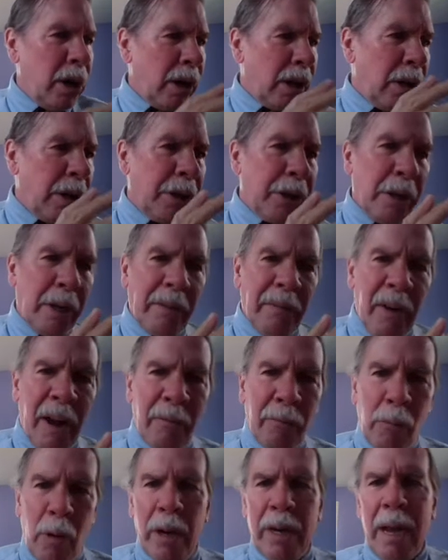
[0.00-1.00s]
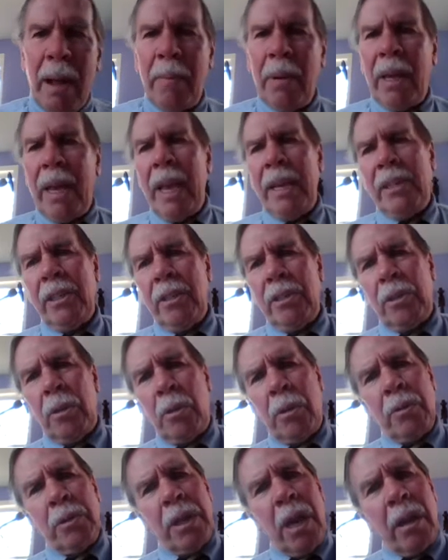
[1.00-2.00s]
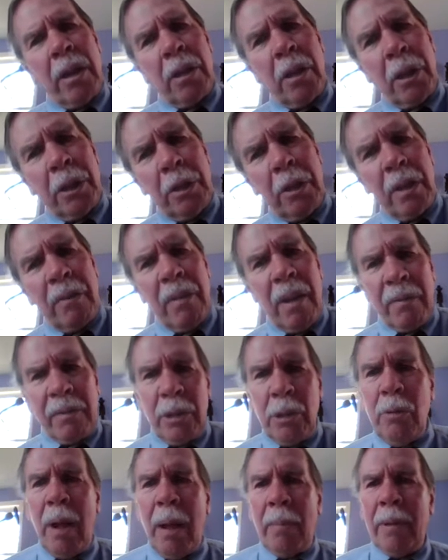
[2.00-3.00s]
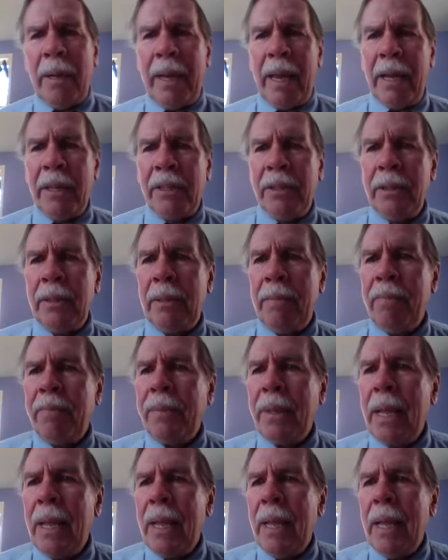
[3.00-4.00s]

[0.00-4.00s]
those Article 35.1 obligations or those Article 35.2 obligations,